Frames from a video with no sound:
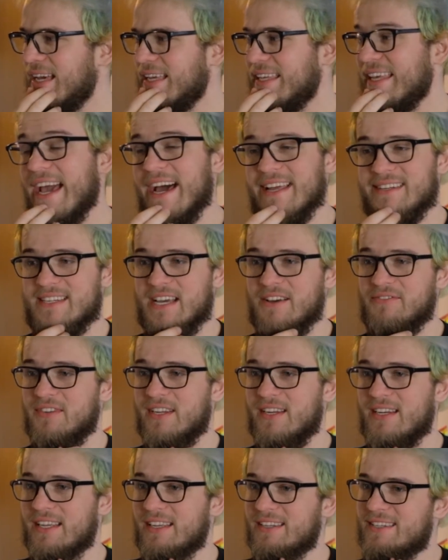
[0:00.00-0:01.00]
Yeah,
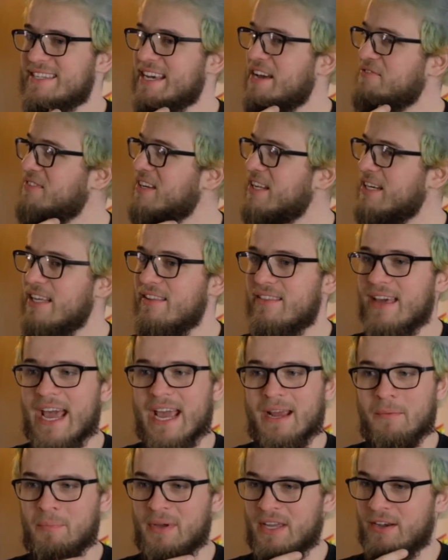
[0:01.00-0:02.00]
definitely the
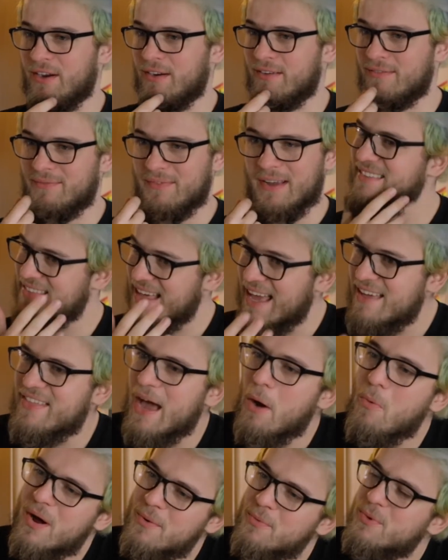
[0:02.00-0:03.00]
egg beater.
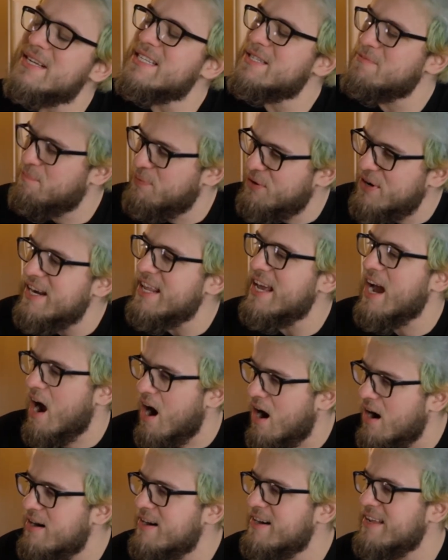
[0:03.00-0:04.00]
That one was pretty
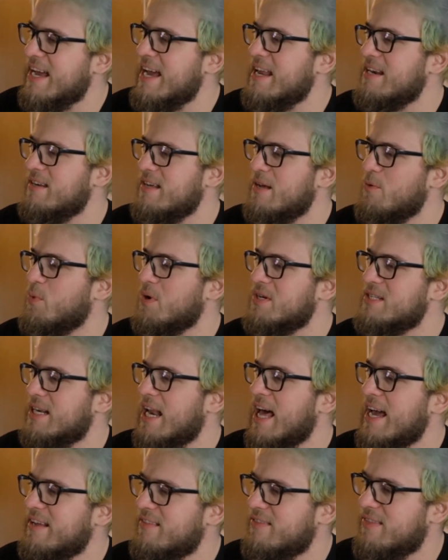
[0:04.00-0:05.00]
hard, and it was
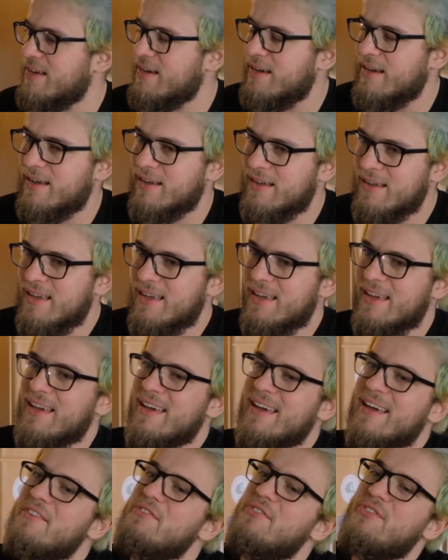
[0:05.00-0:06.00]
like the
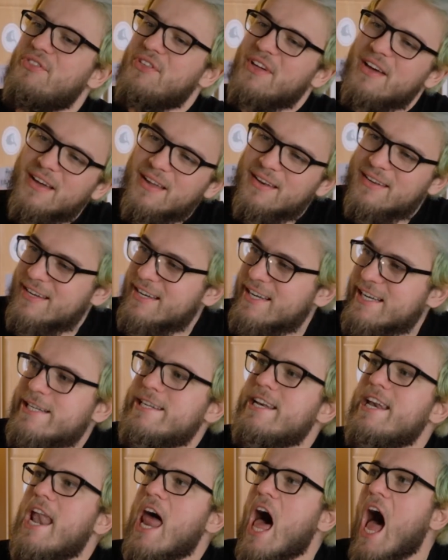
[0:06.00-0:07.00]

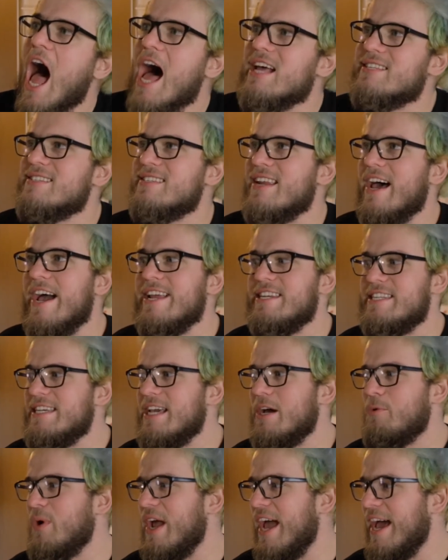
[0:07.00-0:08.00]
last
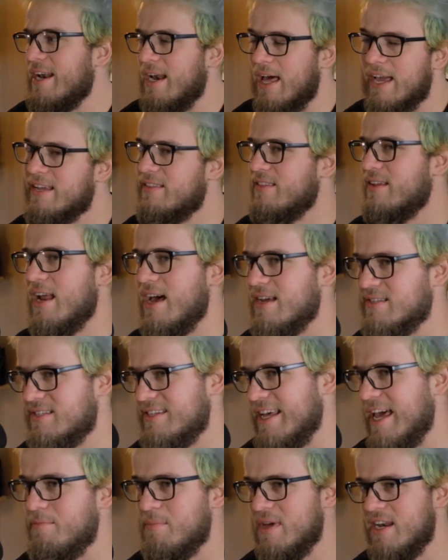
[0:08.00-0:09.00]
idea we had like in the
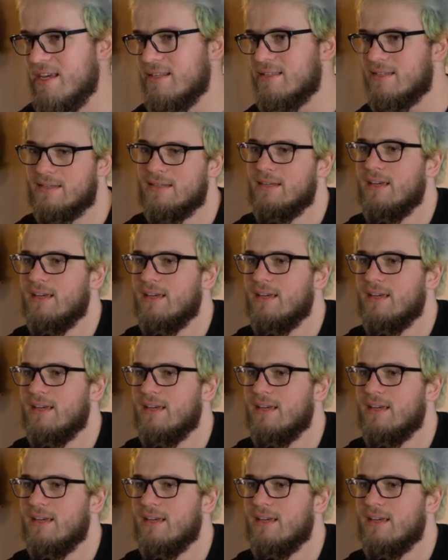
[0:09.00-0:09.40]
last 10 minutes.